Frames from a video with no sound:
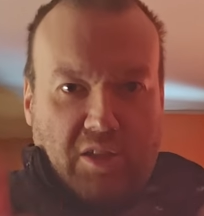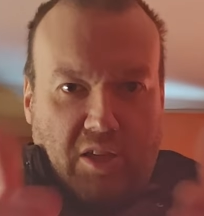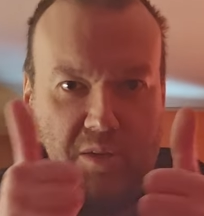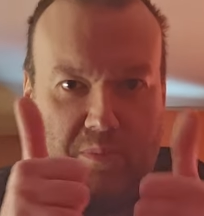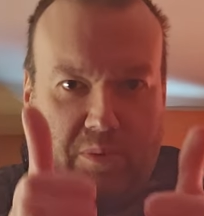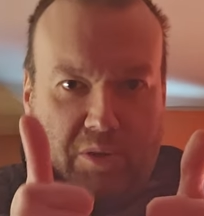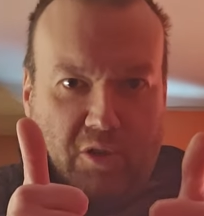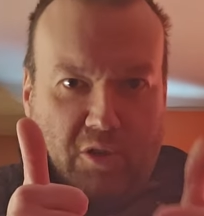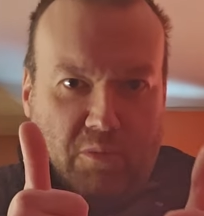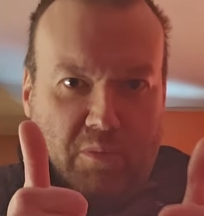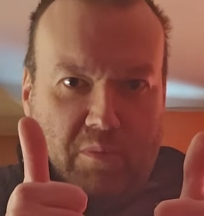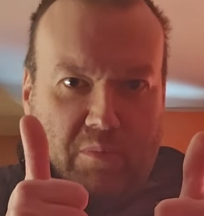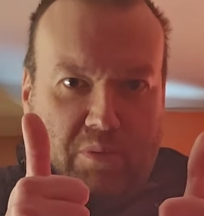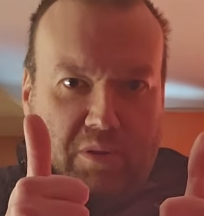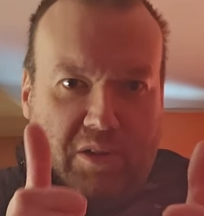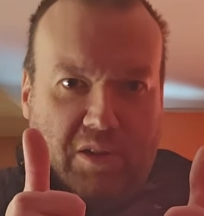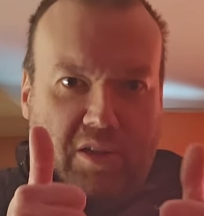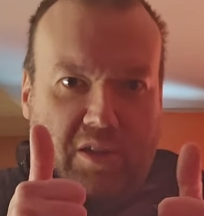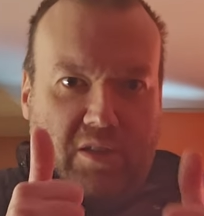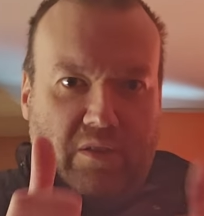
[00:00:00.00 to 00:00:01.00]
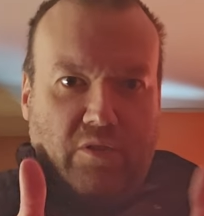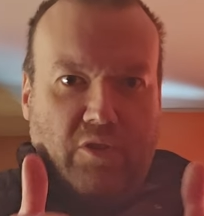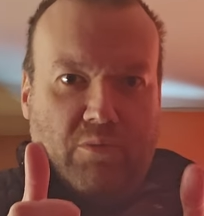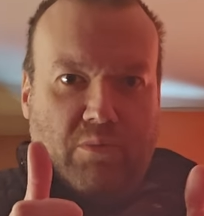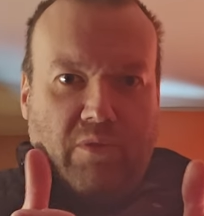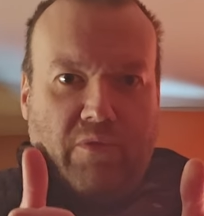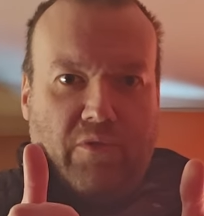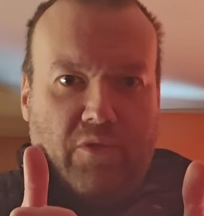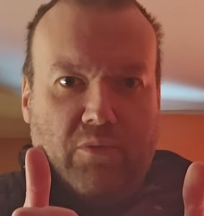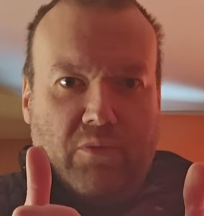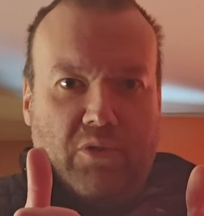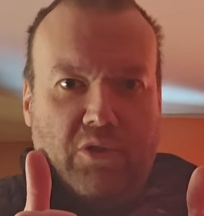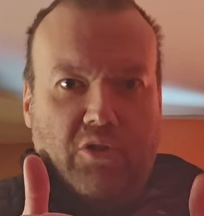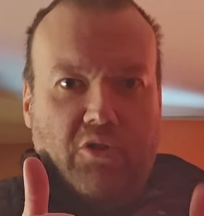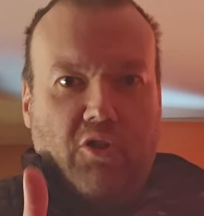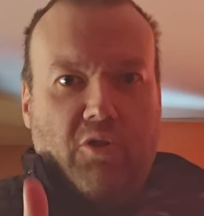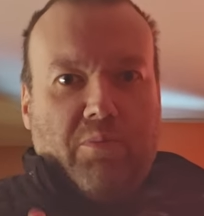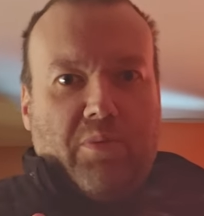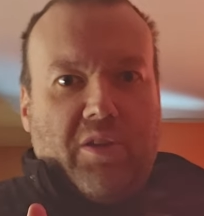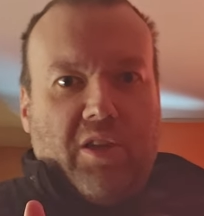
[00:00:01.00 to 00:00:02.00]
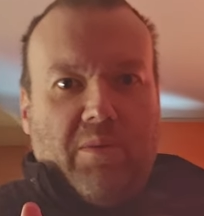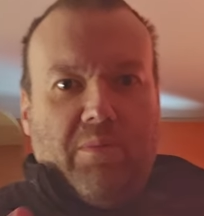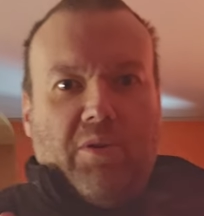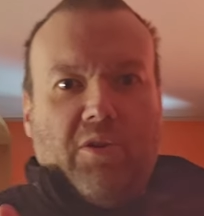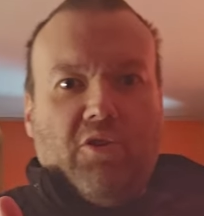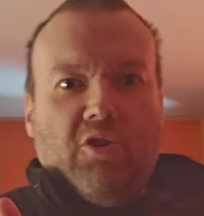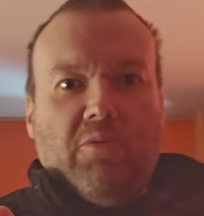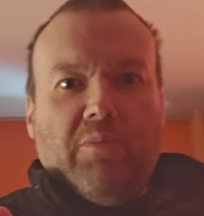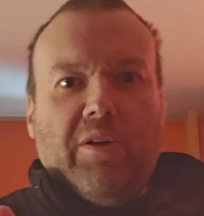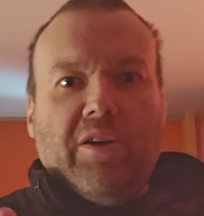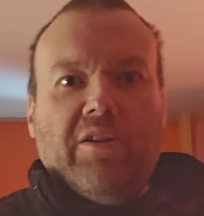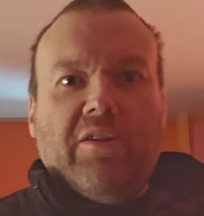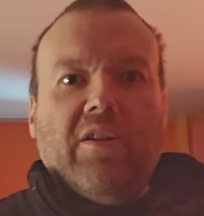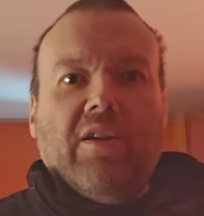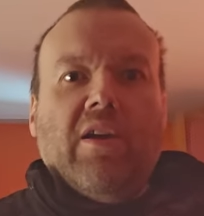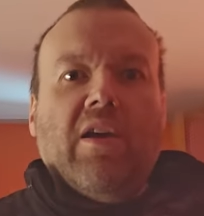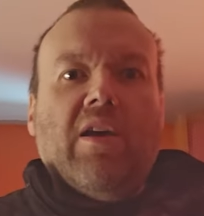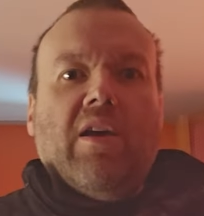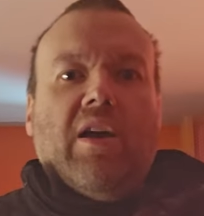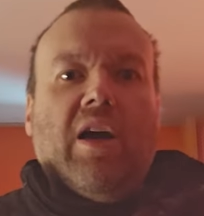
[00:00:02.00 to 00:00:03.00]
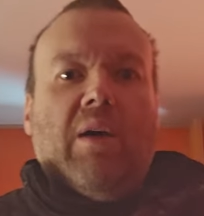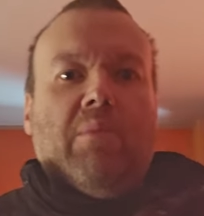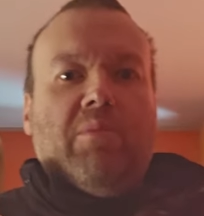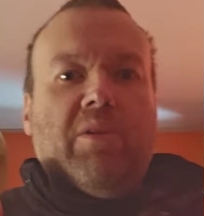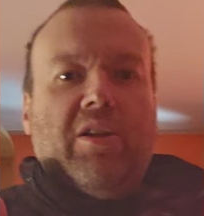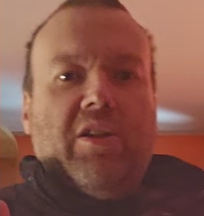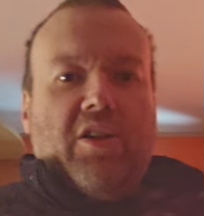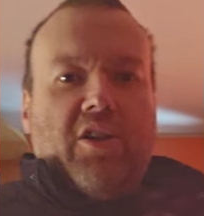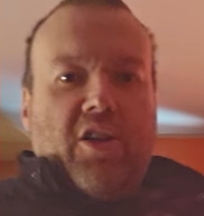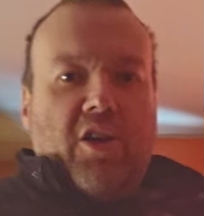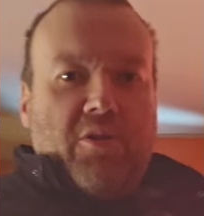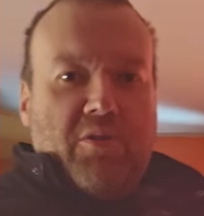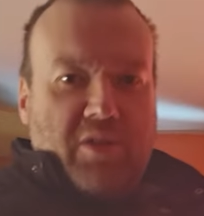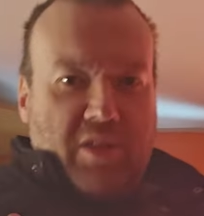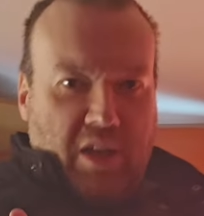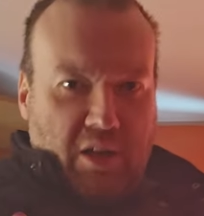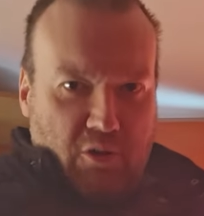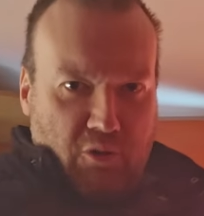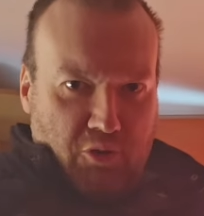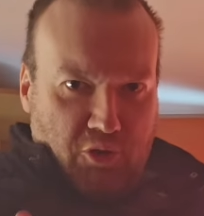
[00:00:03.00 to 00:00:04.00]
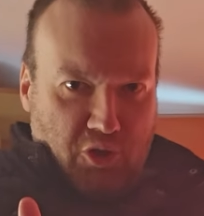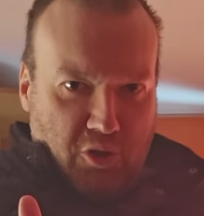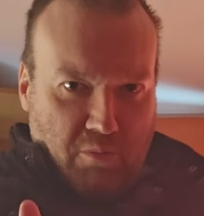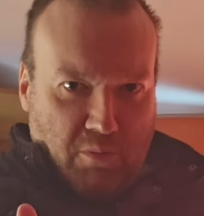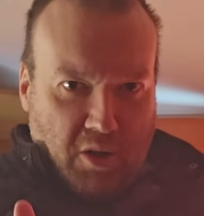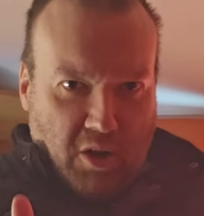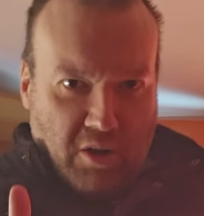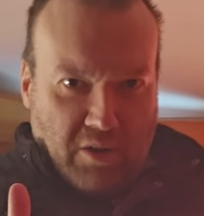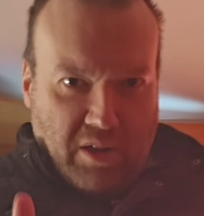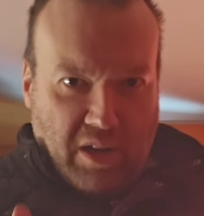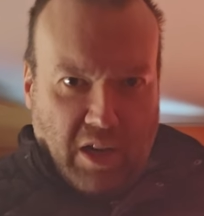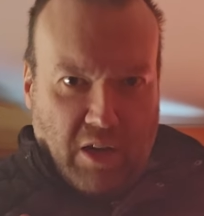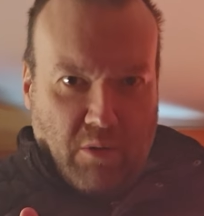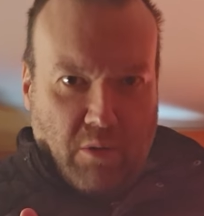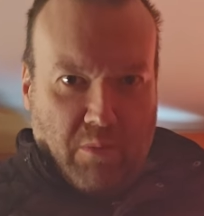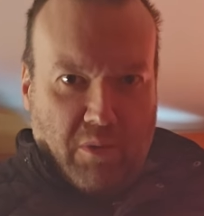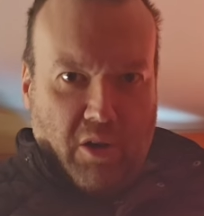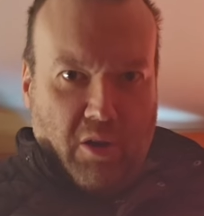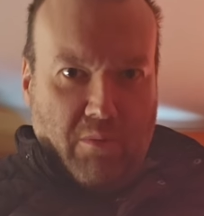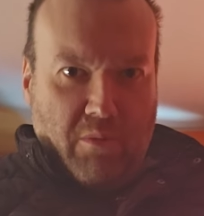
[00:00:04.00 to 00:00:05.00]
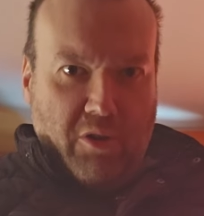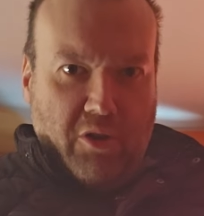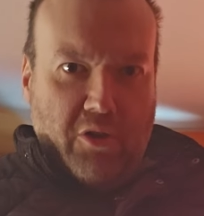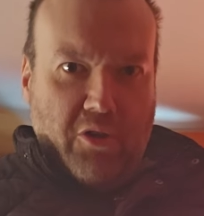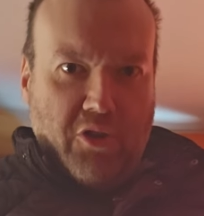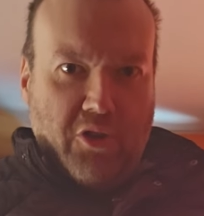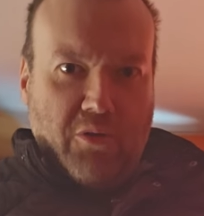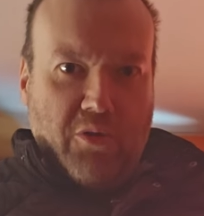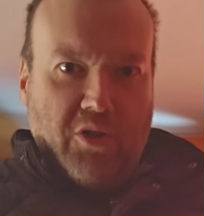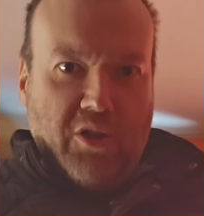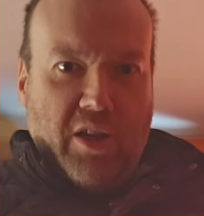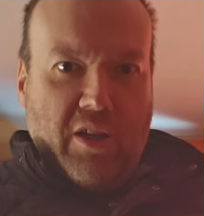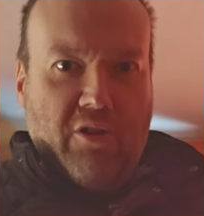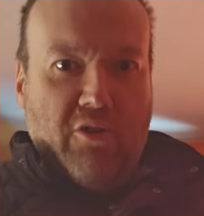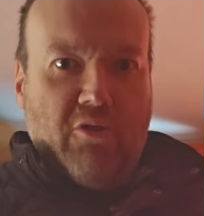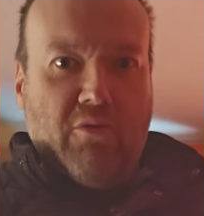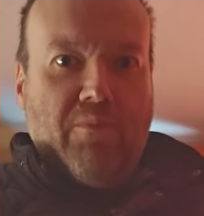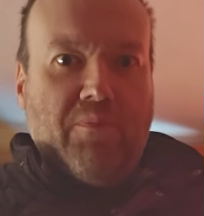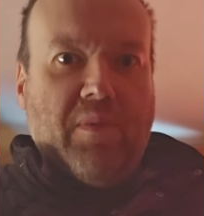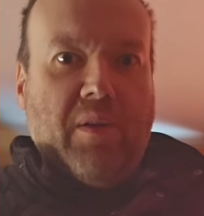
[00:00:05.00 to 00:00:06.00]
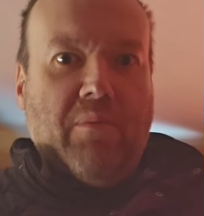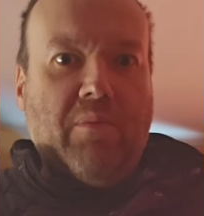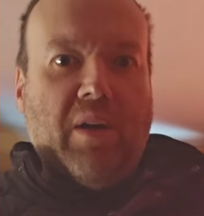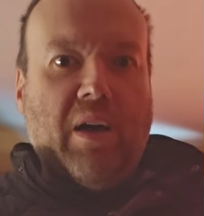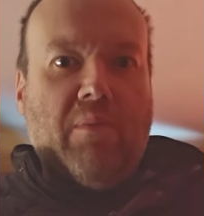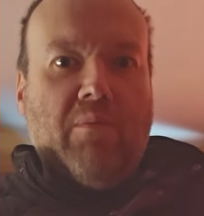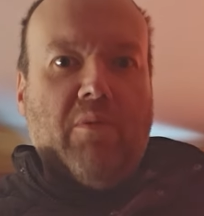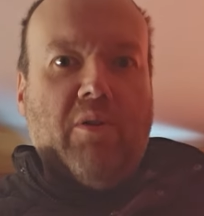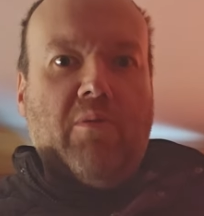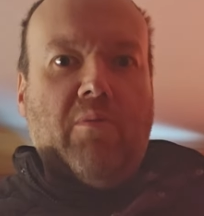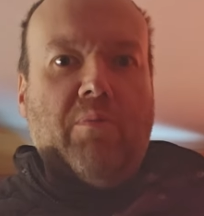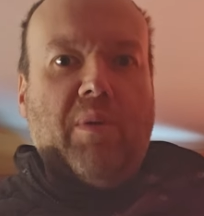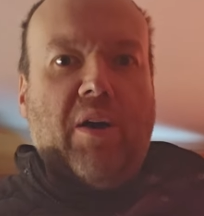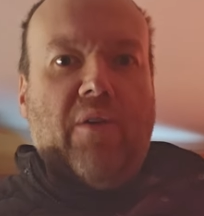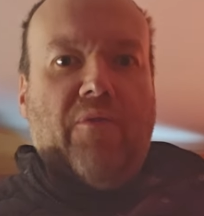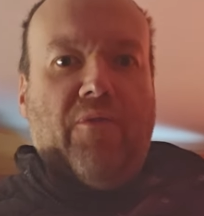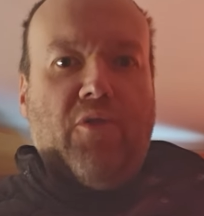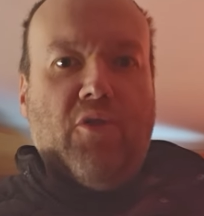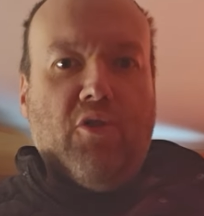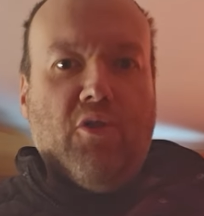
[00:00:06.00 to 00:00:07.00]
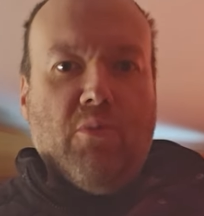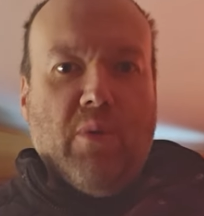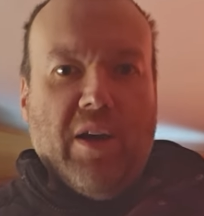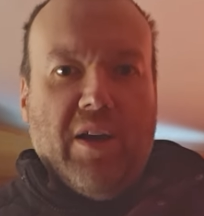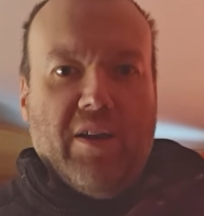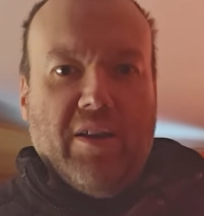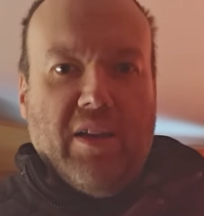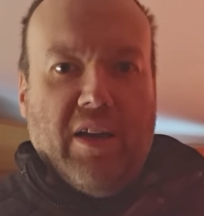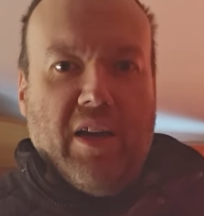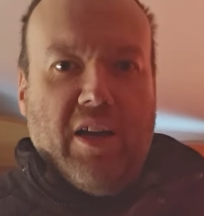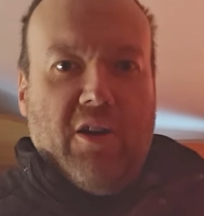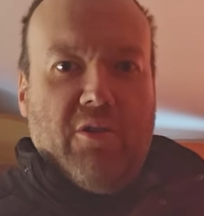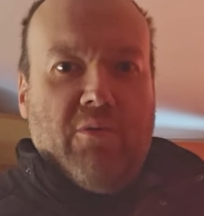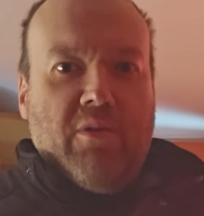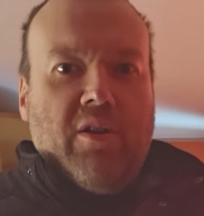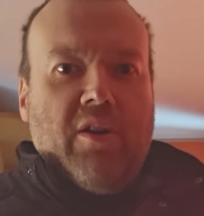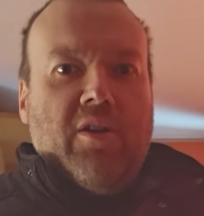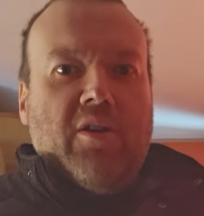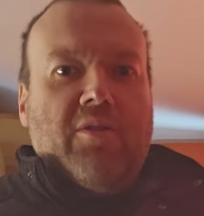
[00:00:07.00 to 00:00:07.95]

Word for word: Keep it coming, please. Double thumbs up. Keep it coming. I'm nearly close to that 100 mark now on my, on my YouTube channel. I'm, I'm only about four away now.